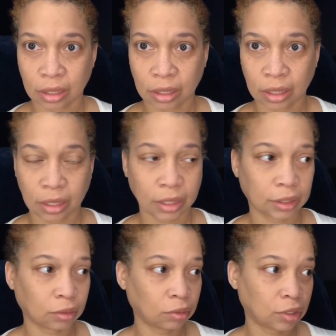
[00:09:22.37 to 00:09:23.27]
It looks
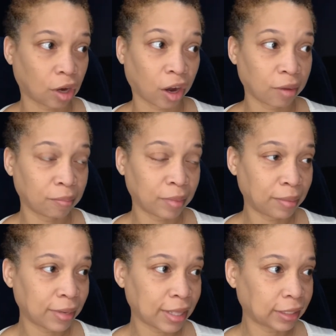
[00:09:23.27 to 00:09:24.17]
so dark. Maybe
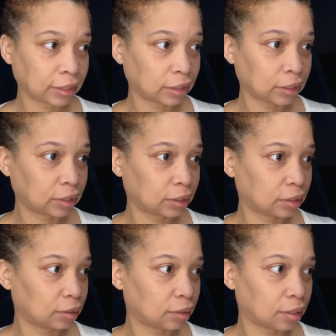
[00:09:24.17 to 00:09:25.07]
that's just
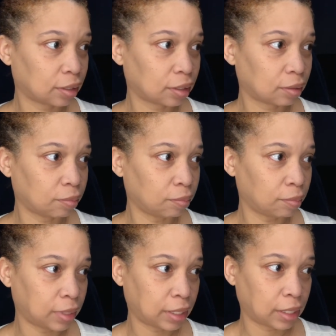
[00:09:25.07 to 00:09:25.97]

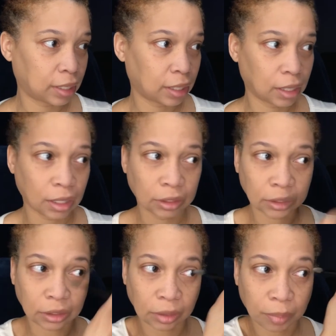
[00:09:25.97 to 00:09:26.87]
me. It's
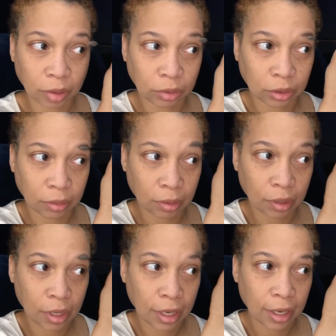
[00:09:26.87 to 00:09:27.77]
just supposed to,
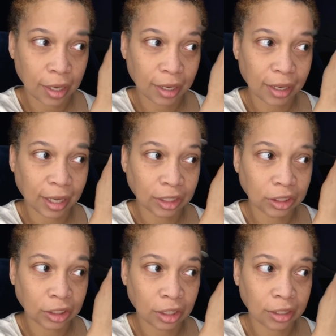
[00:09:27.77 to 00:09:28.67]
I just
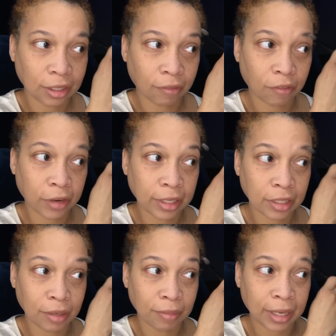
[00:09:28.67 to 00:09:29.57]
look different
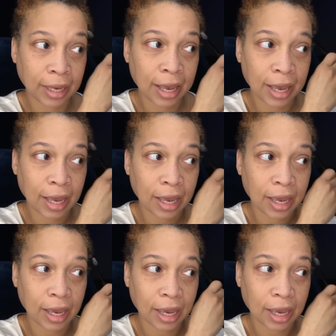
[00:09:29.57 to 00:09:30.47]
to me
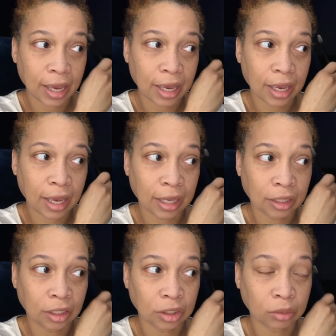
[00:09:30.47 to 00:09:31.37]
and it
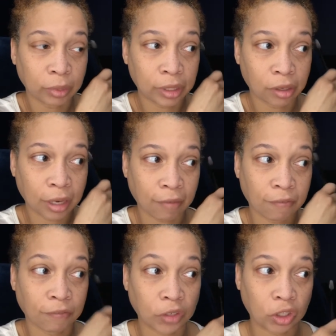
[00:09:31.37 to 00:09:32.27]
looks weird at
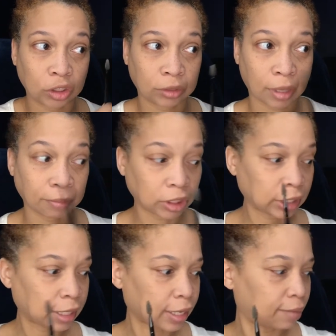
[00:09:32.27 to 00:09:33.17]
first. I'm just
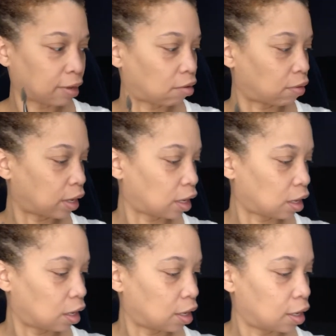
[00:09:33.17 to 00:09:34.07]
gonna keep going
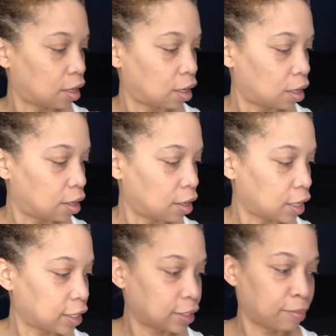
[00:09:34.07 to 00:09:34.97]

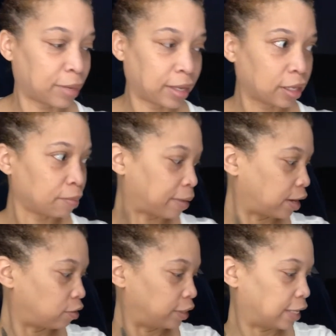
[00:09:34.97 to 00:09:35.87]
because it may look
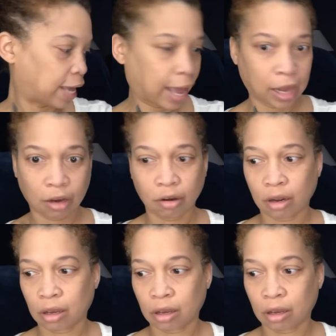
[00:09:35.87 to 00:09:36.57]
better in the end.